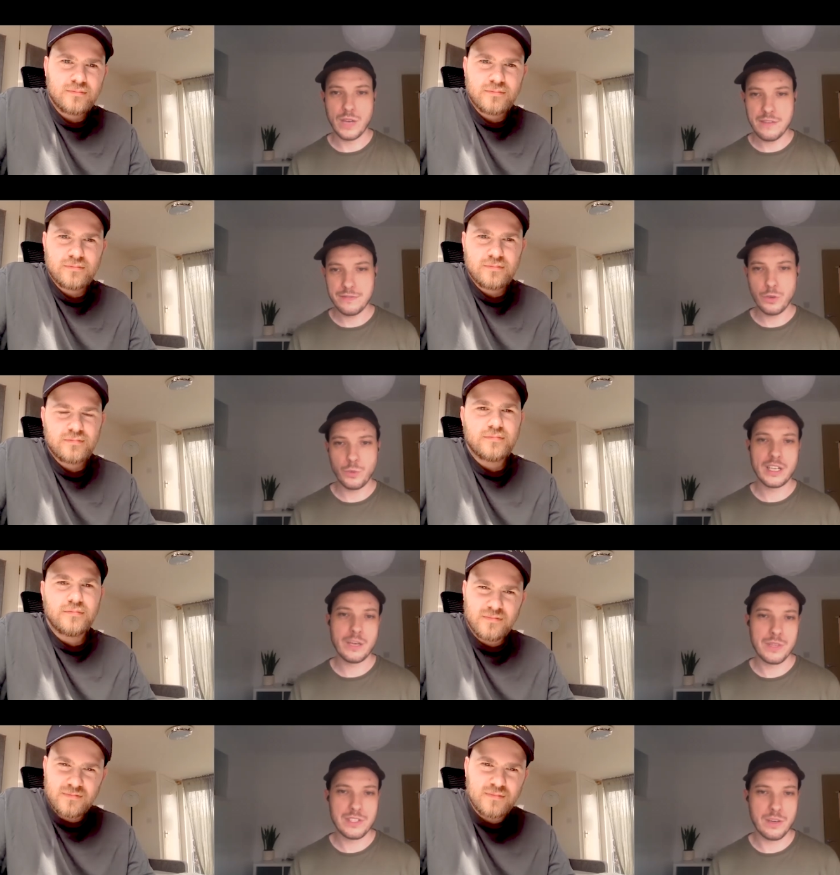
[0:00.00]
Speaker 1: if you're
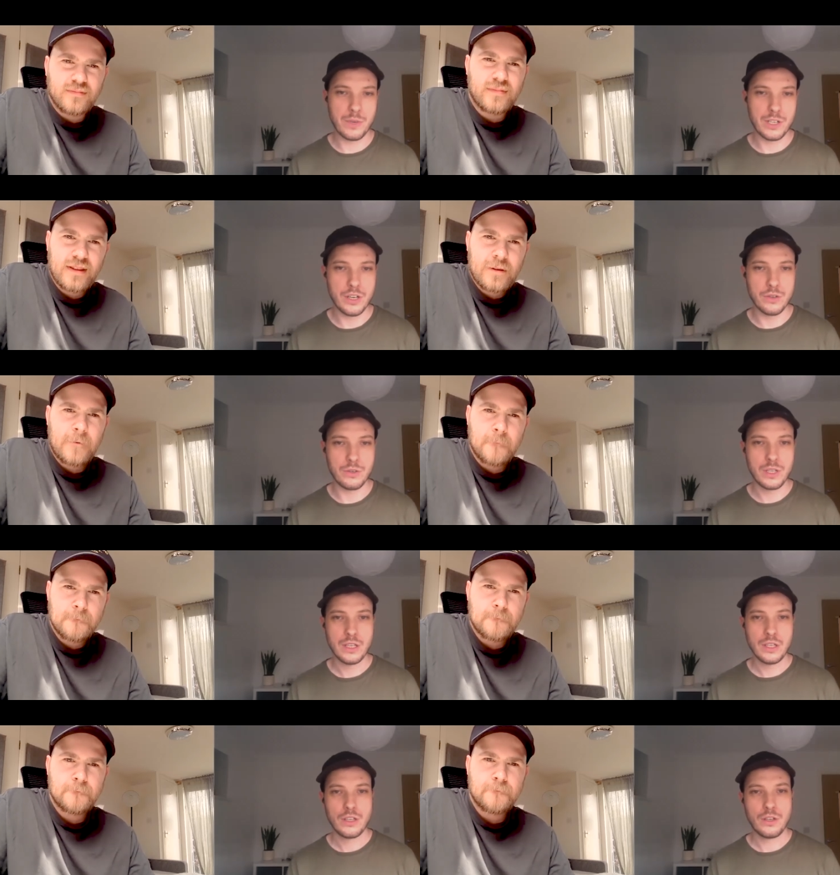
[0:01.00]
working with someone who
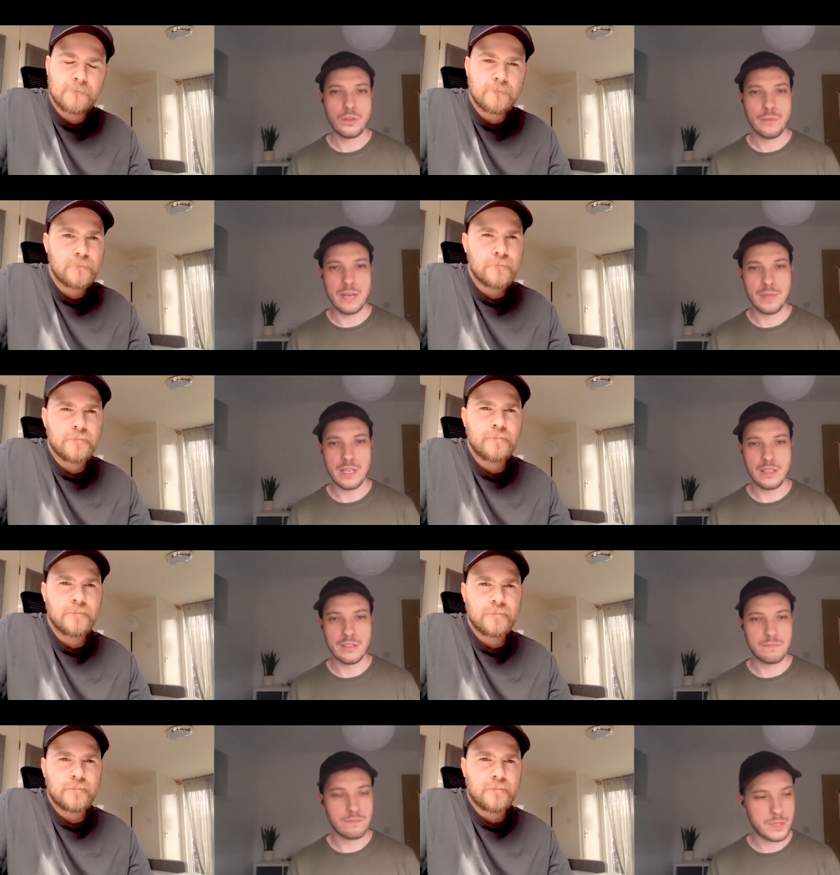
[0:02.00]
who maybe
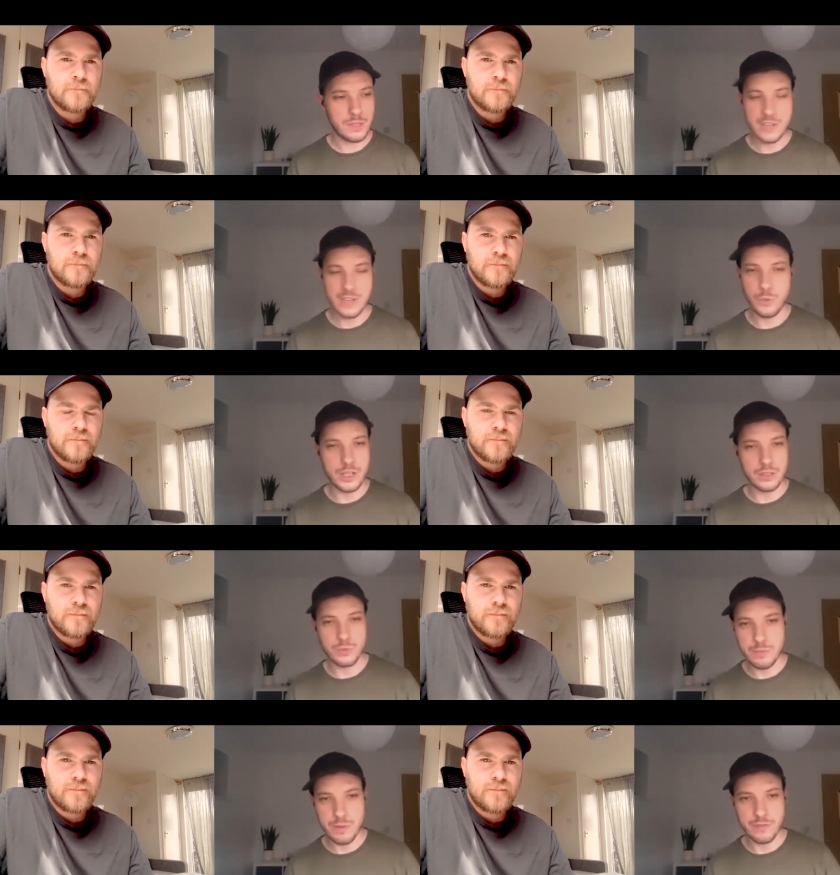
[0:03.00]
you've never worked
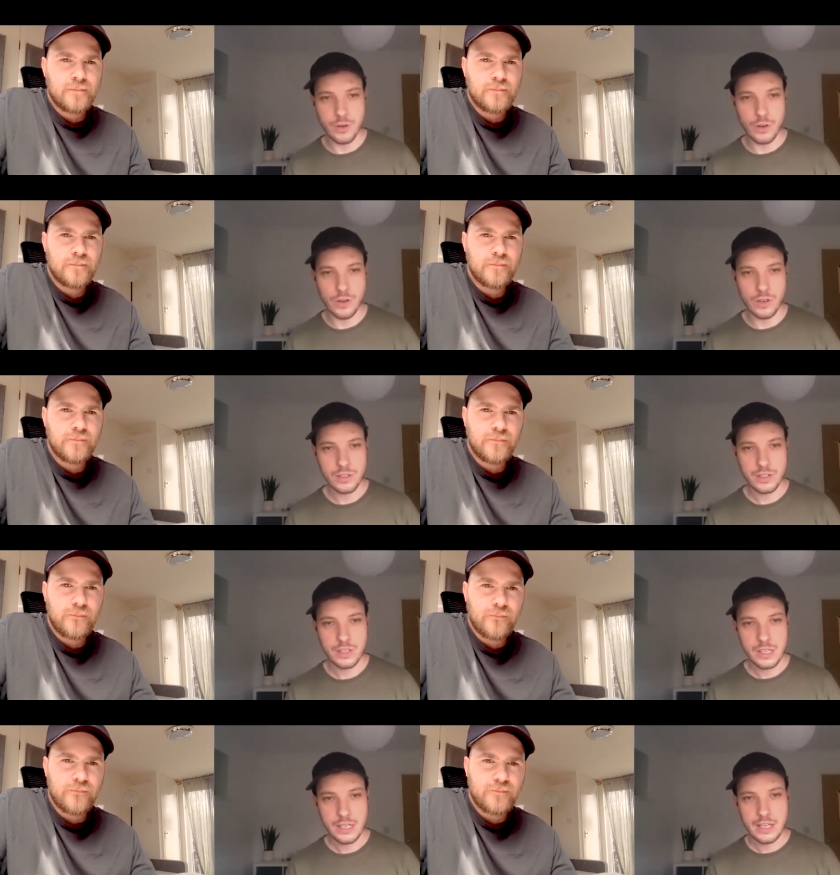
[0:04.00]
with before
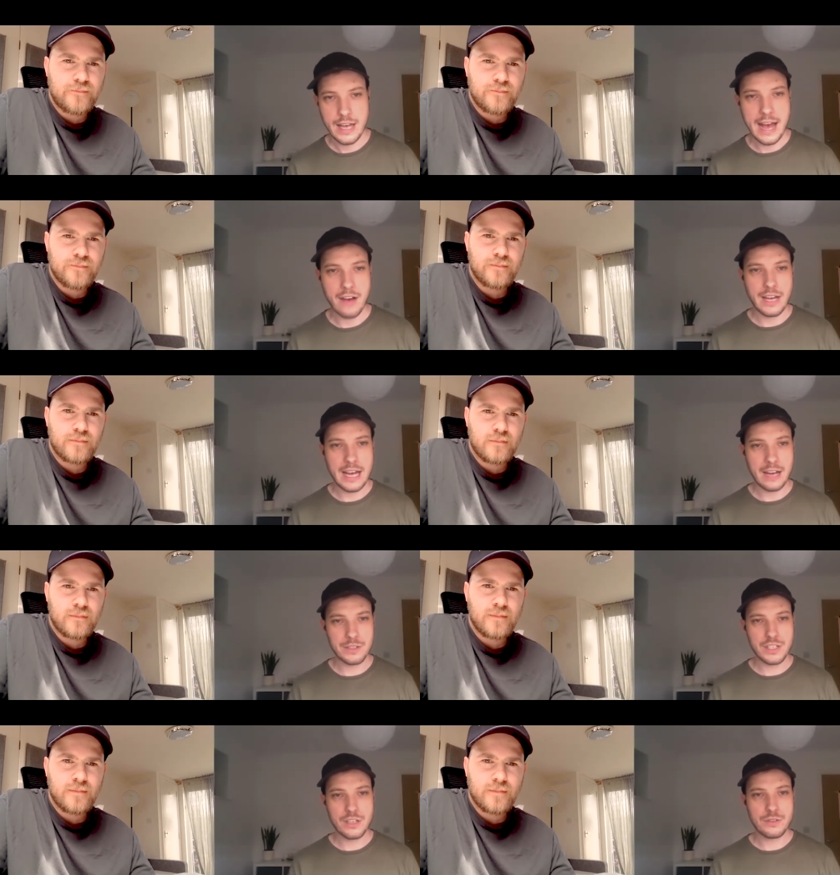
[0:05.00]
how how
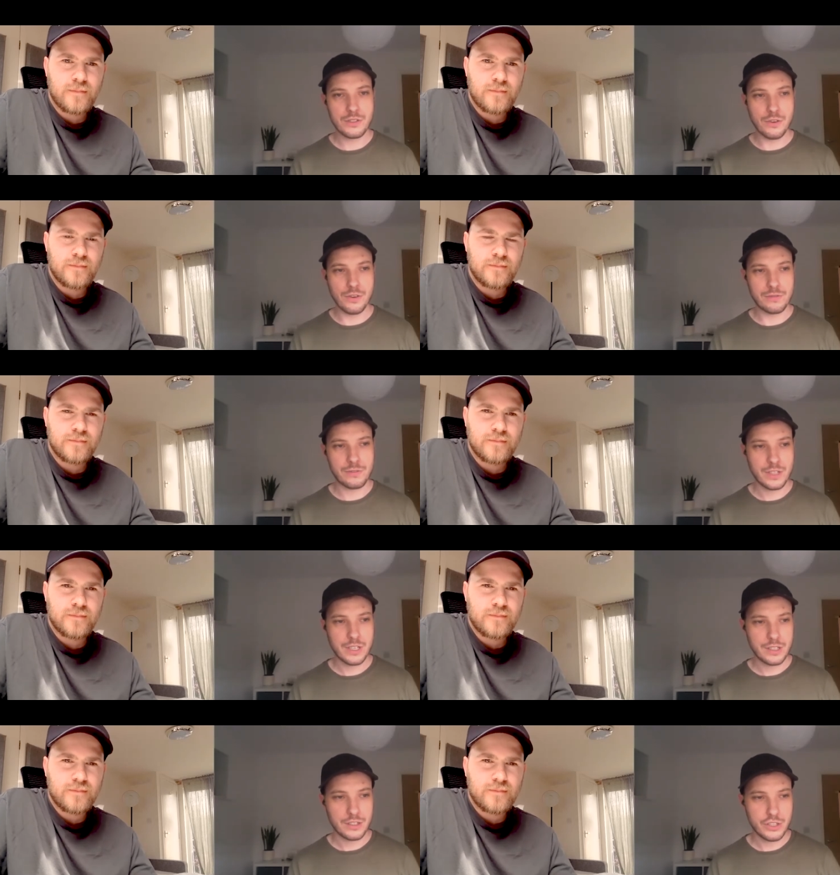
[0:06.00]
do you sort of
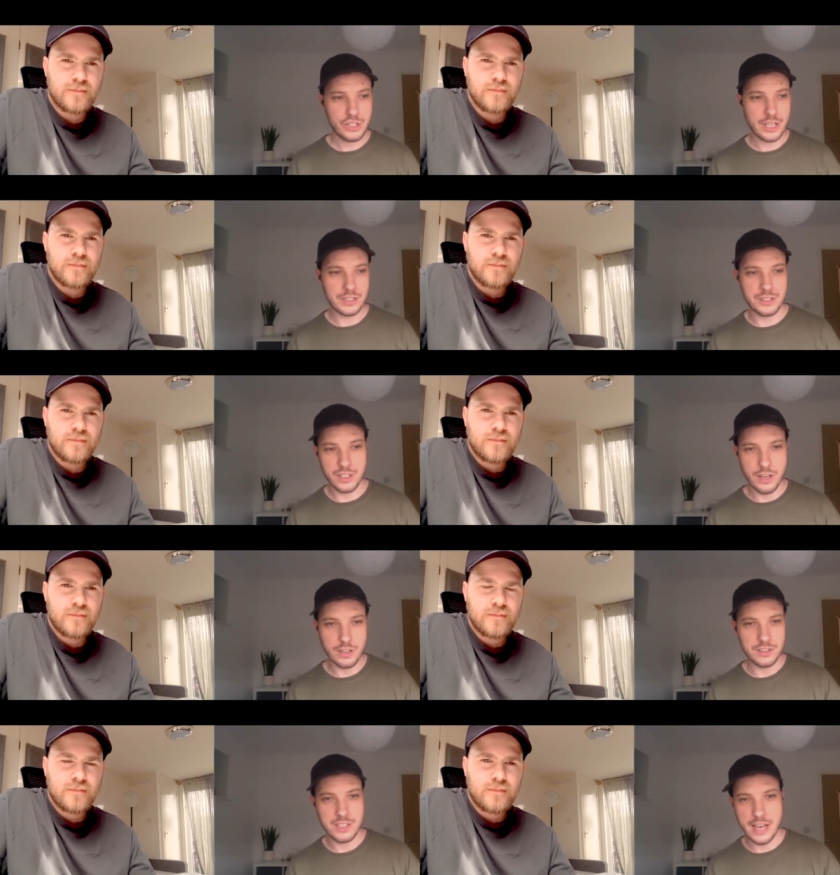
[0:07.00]
judge the
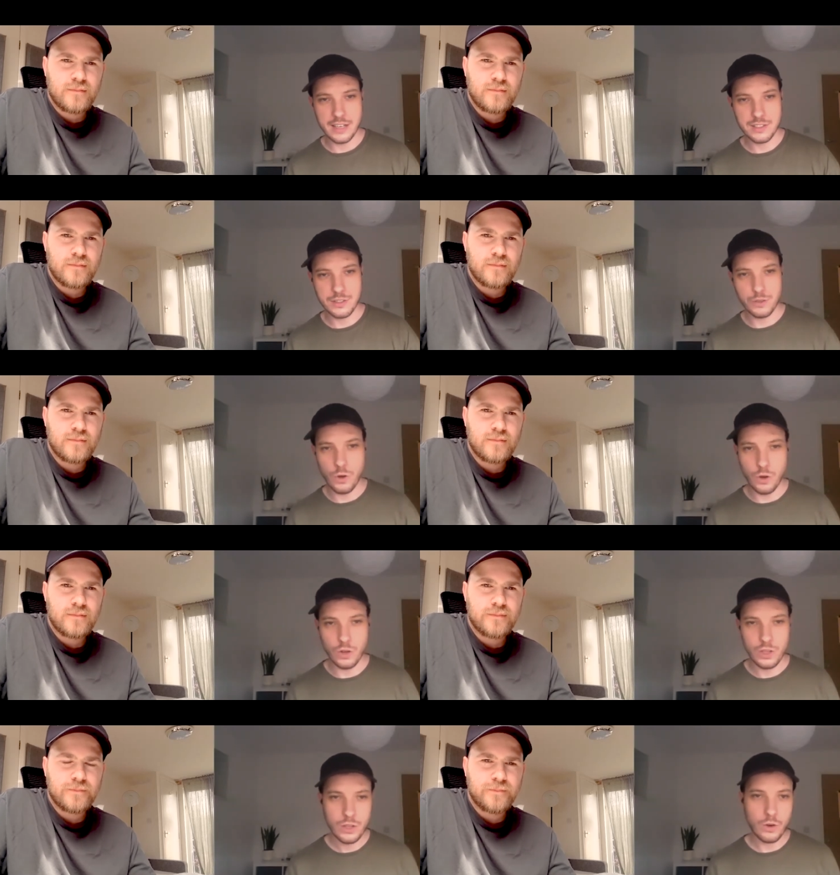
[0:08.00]
context
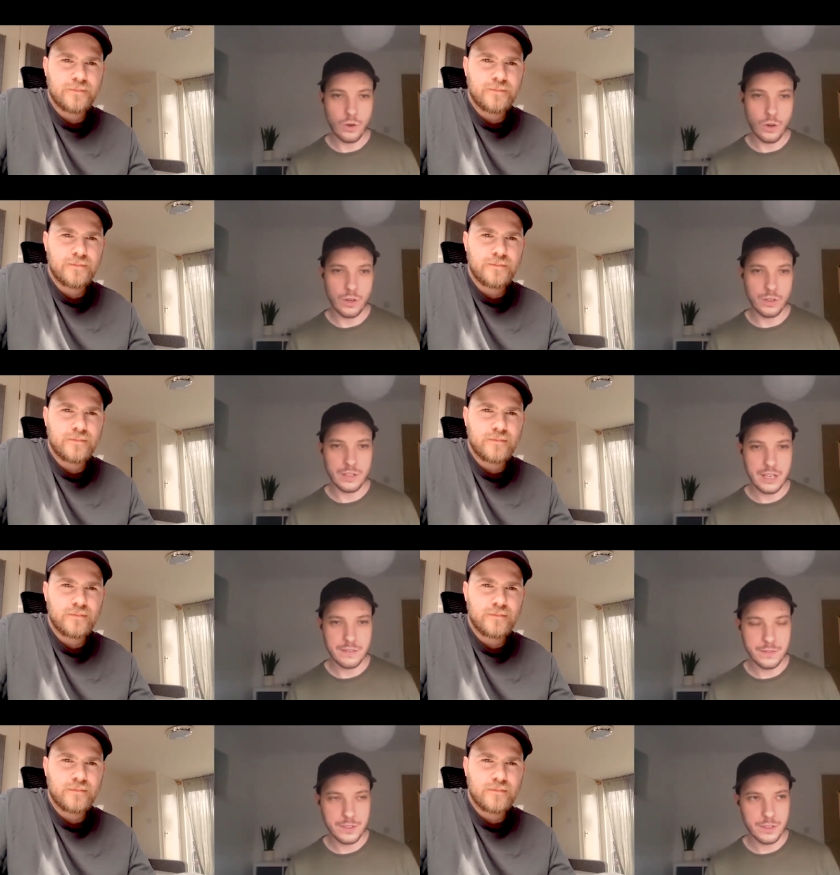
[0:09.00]
or or
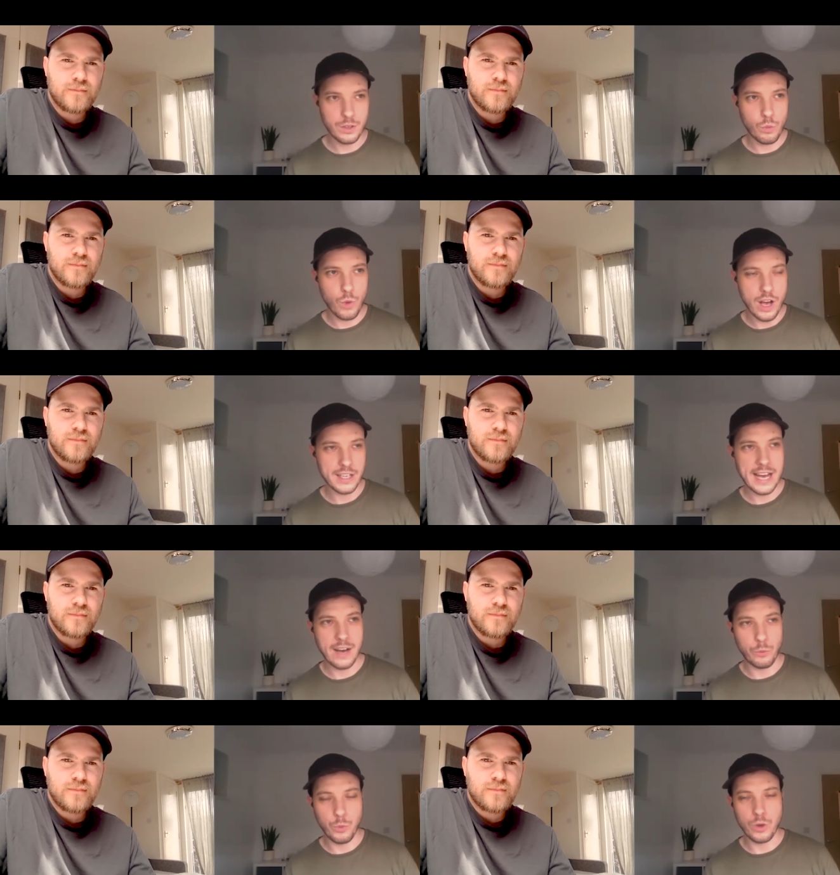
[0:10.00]
work
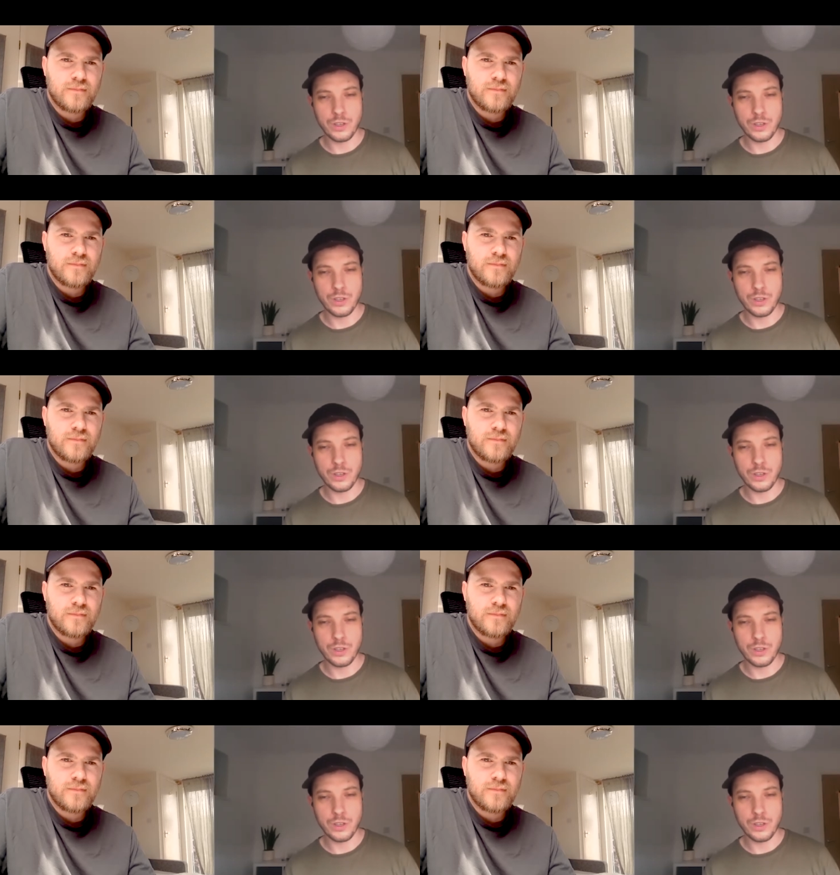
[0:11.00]
out what